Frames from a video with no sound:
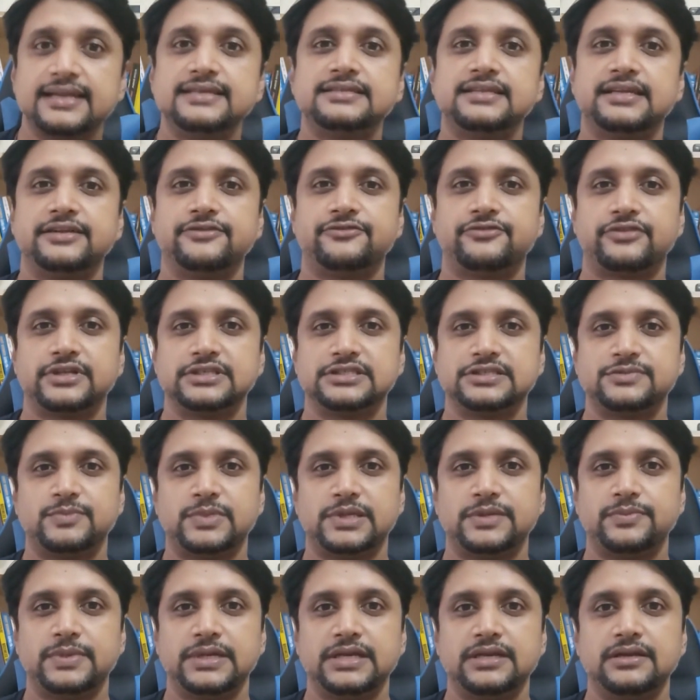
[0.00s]
the difference
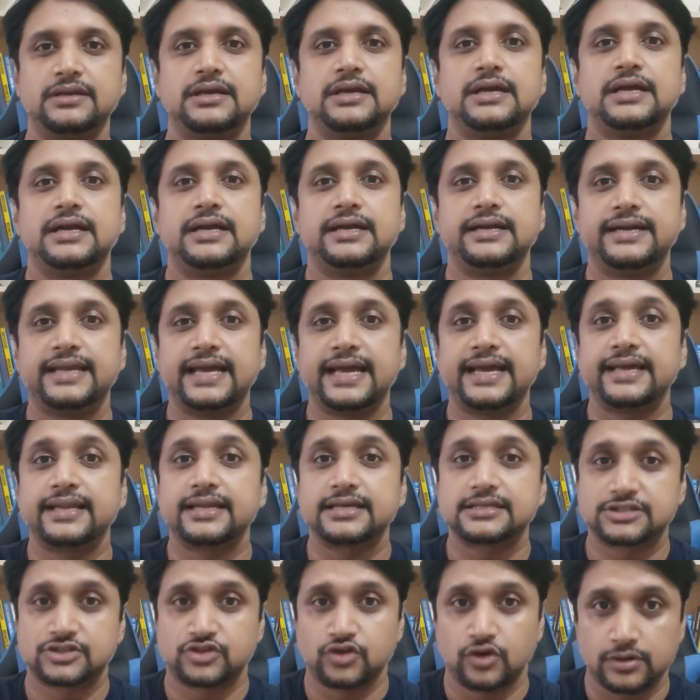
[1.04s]
between direct
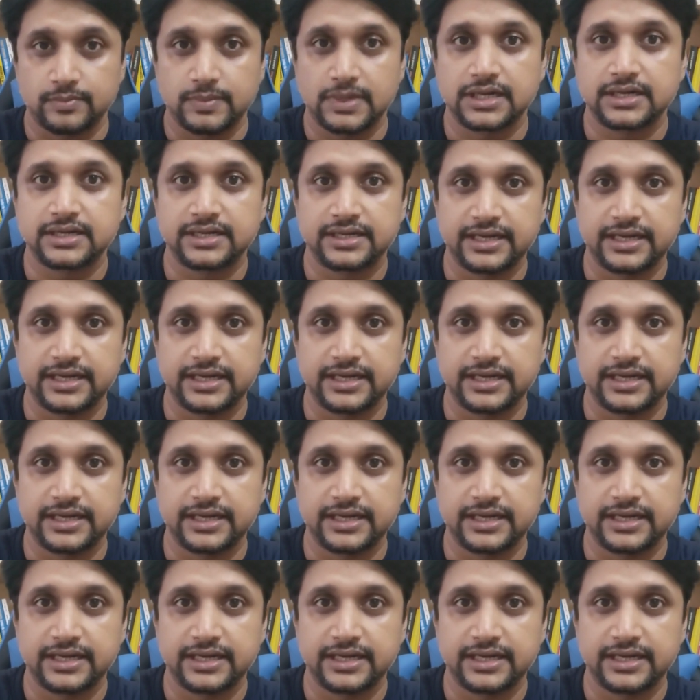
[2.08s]
stock market